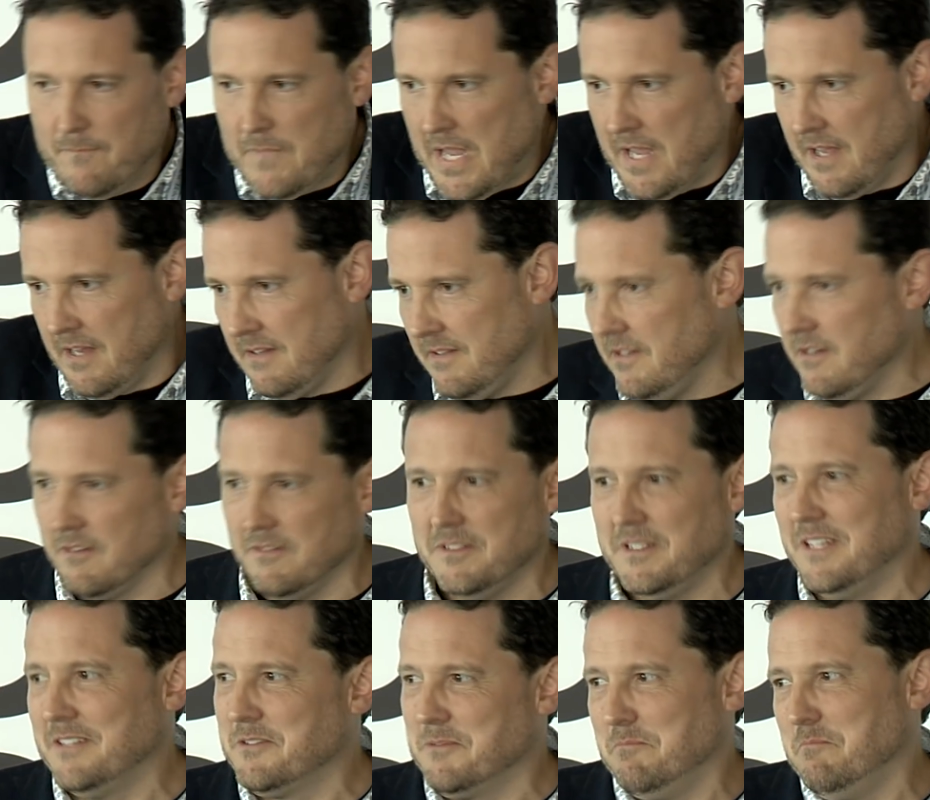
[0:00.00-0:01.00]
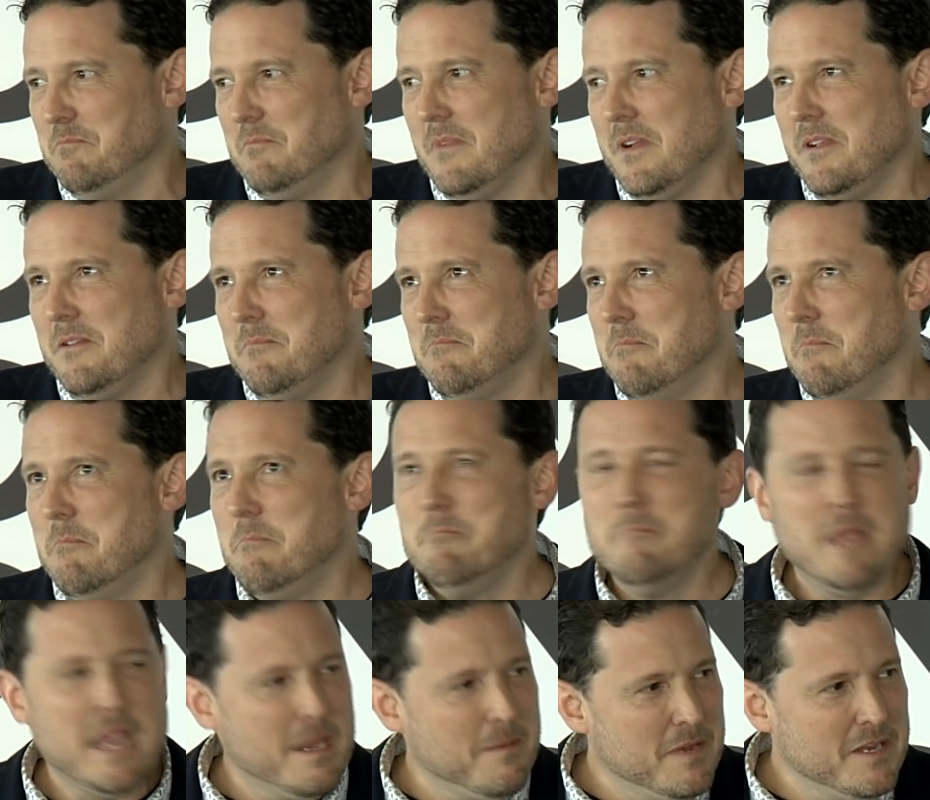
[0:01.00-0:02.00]
And it's
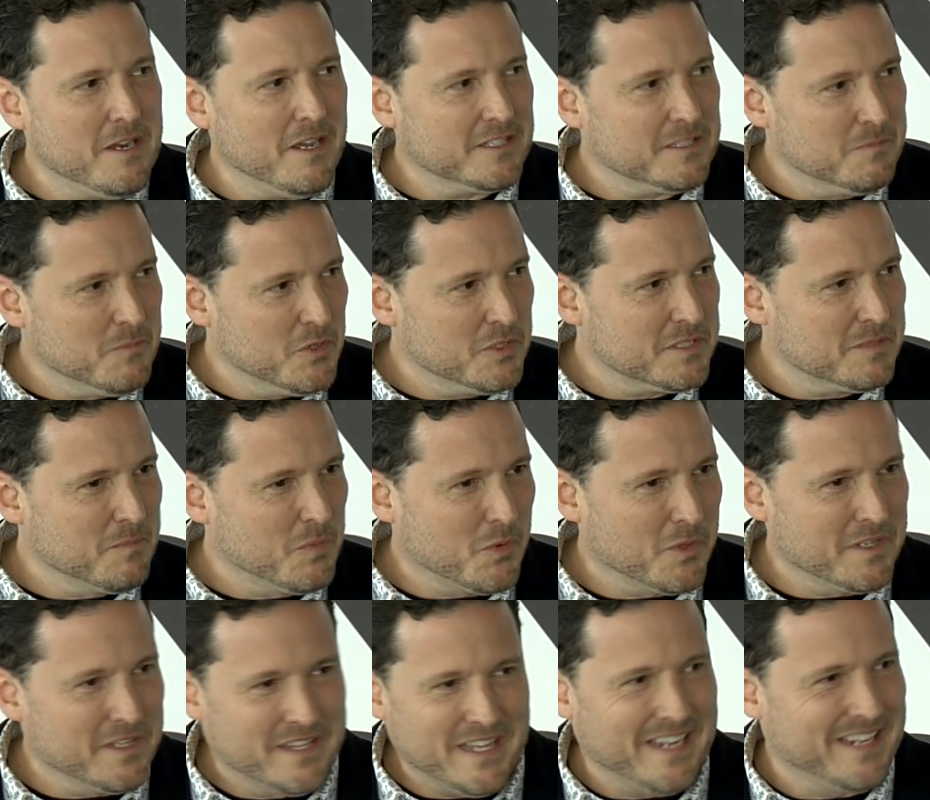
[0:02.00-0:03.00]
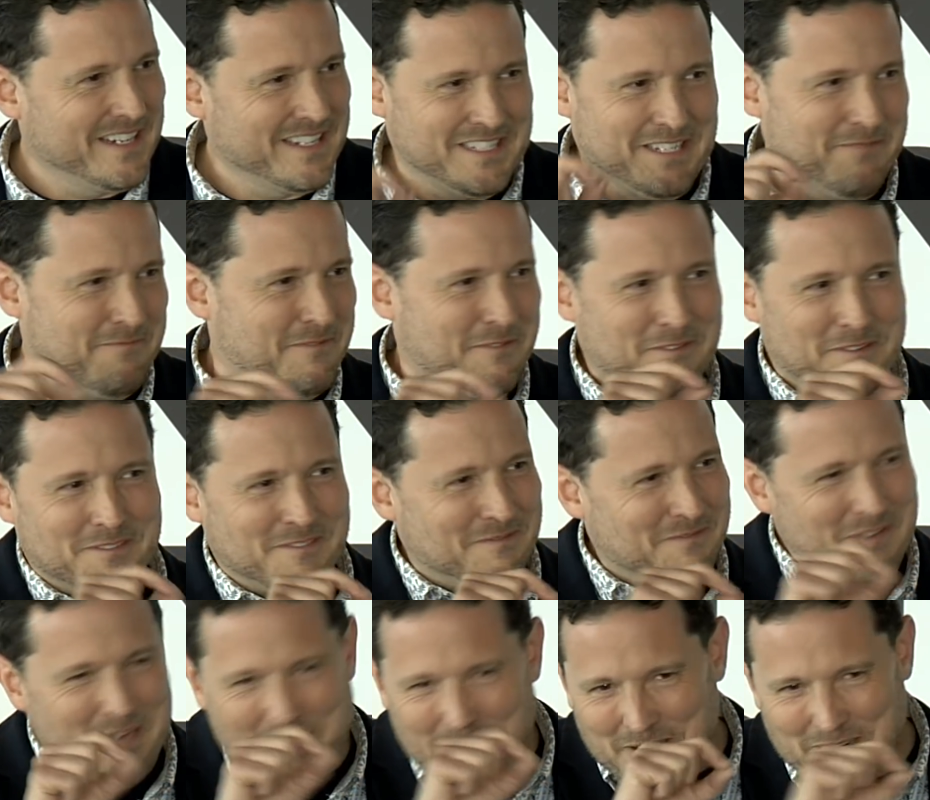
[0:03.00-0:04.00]
maybe not the most important thing, except for a
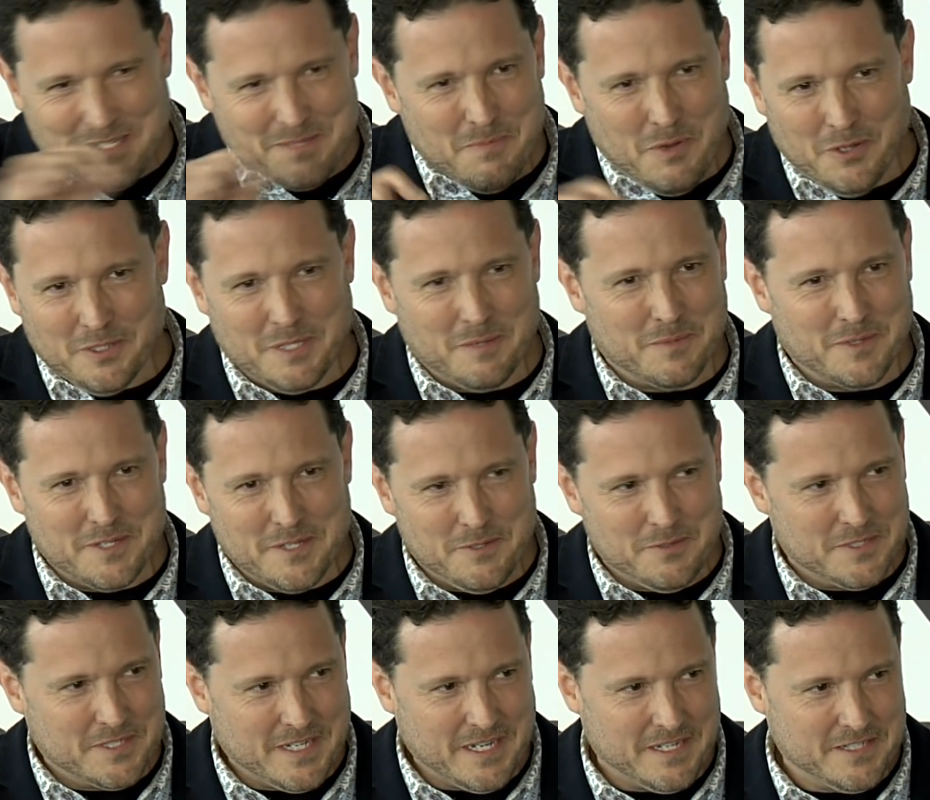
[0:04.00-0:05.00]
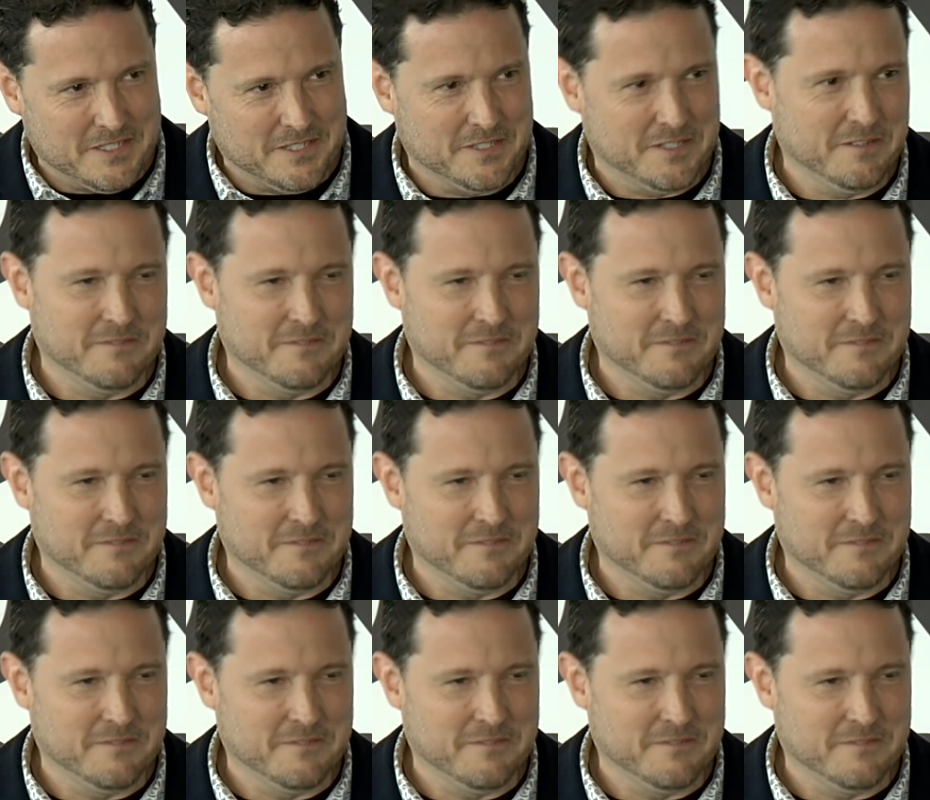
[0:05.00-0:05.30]
very small number of use cases.